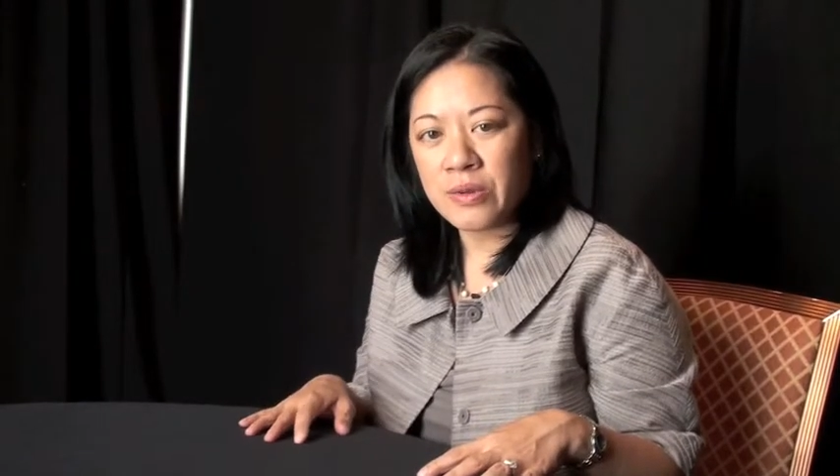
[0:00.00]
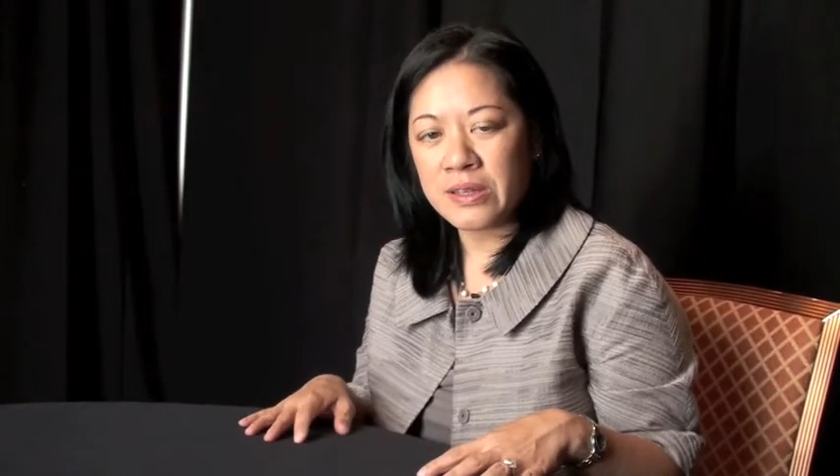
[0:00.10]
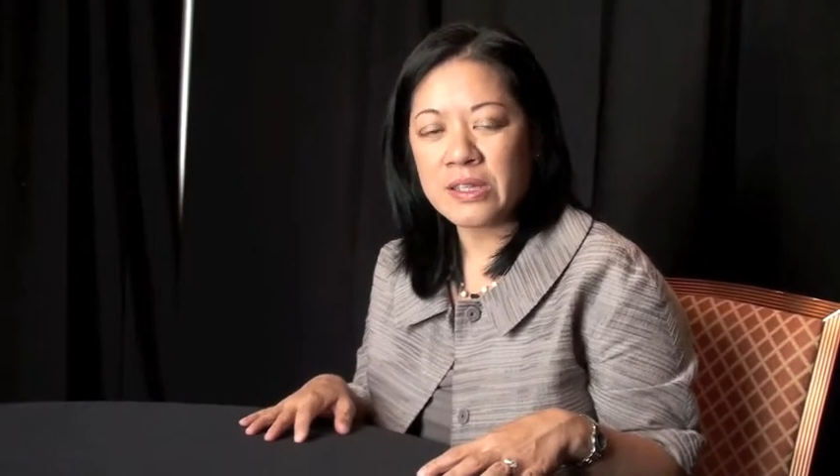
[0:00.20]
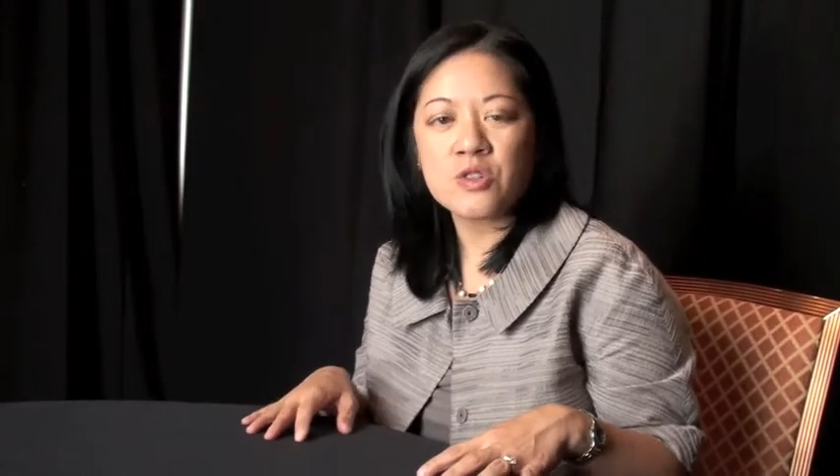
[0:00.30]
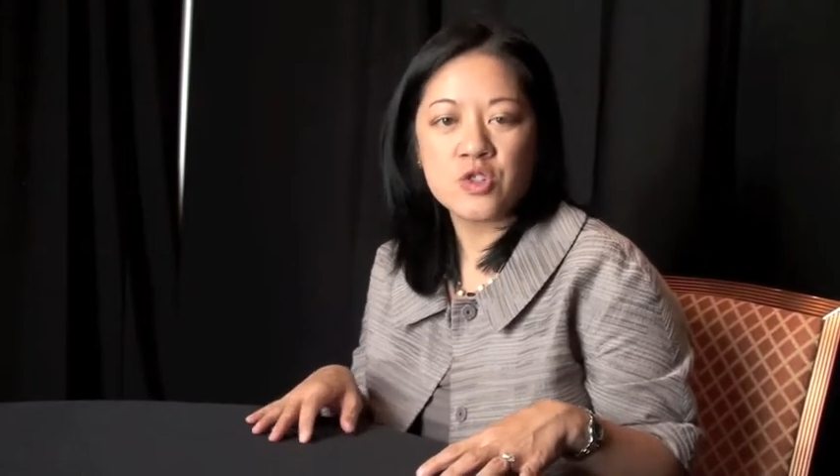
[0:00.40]

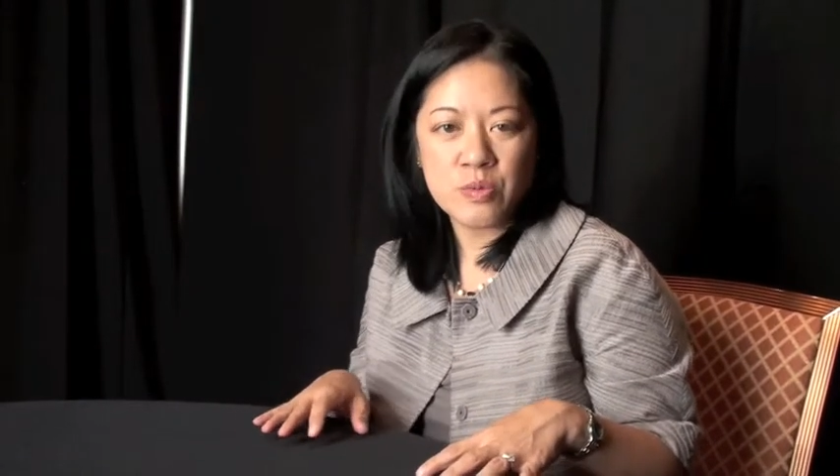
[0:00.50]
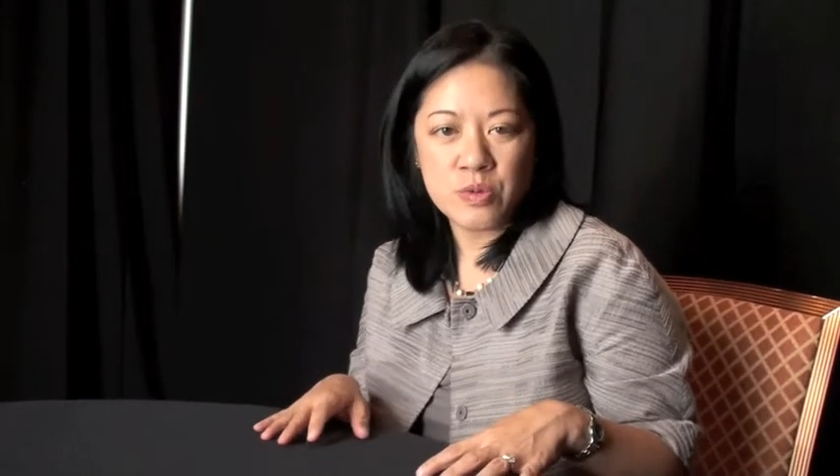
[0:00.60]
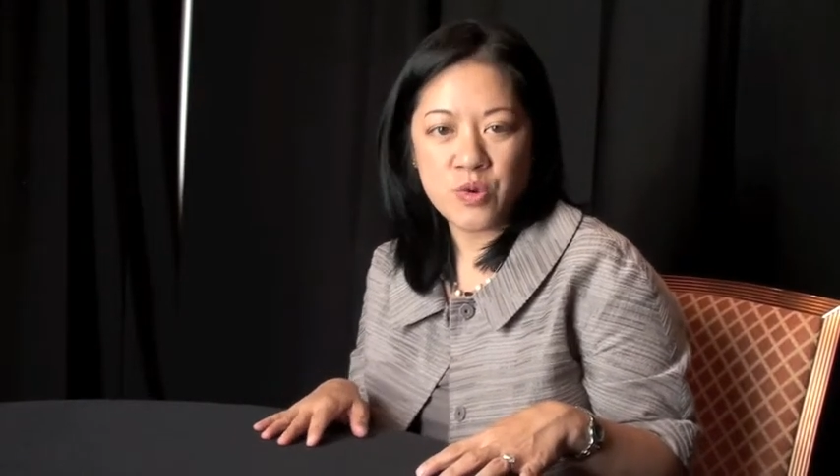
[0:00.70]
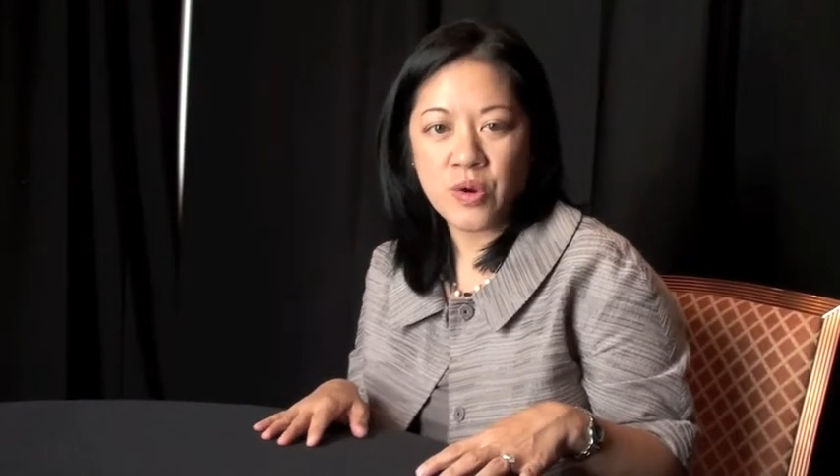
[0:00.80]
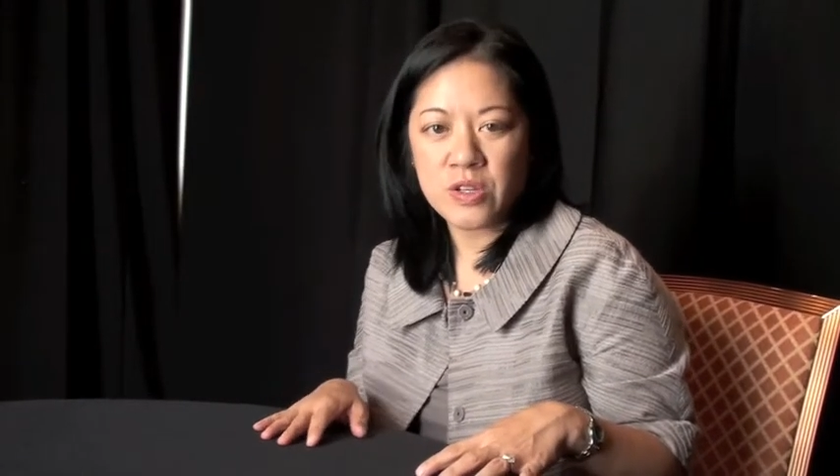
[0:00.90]
leadership
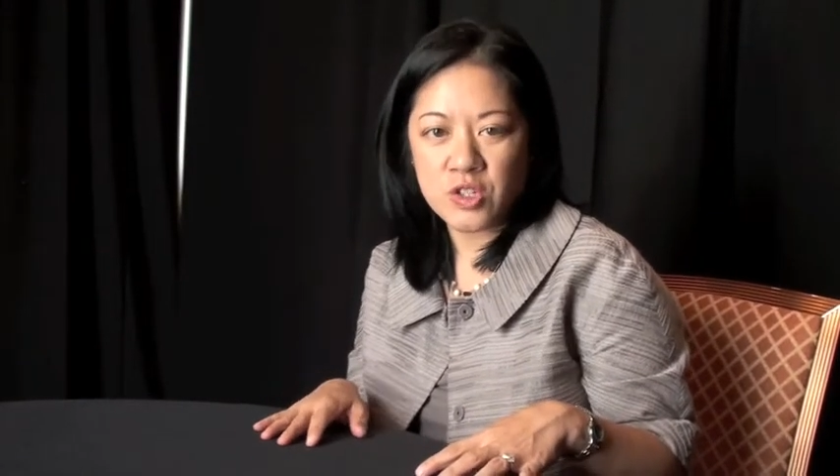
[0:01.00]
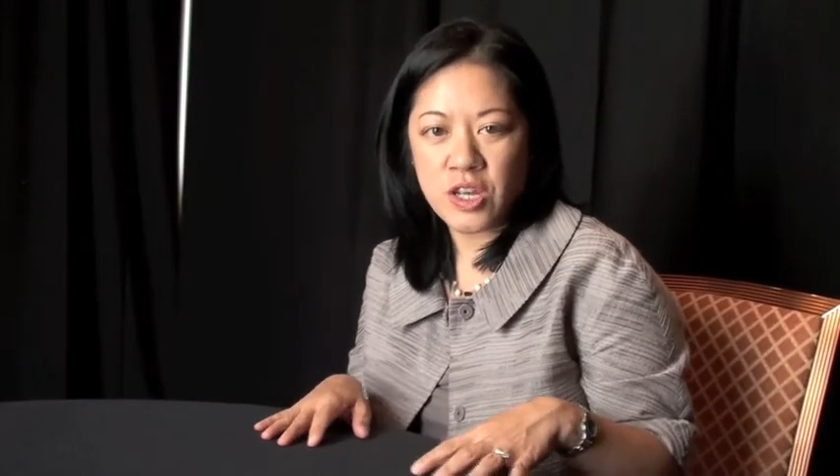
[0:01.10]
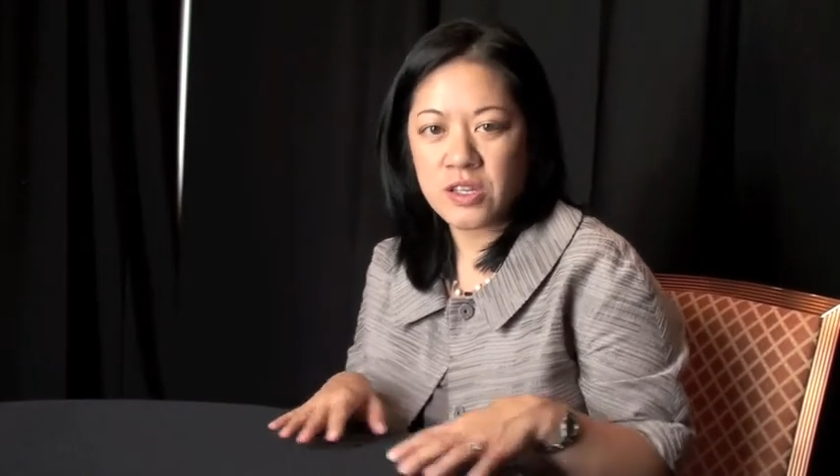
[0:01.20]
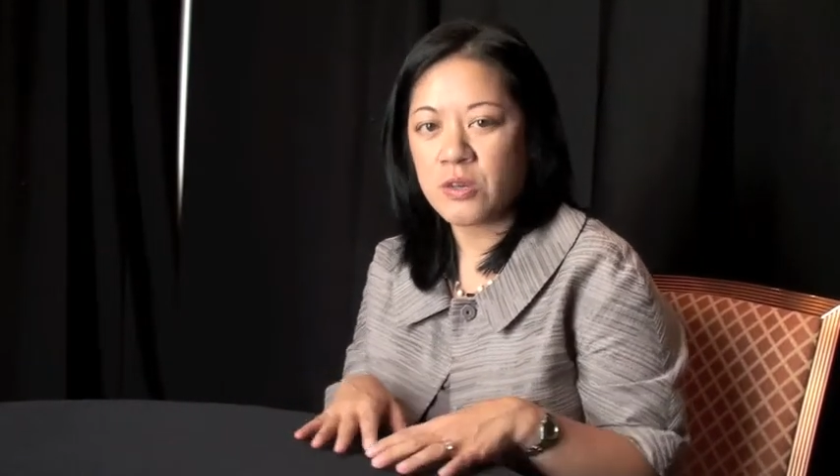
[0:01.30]
was going to change,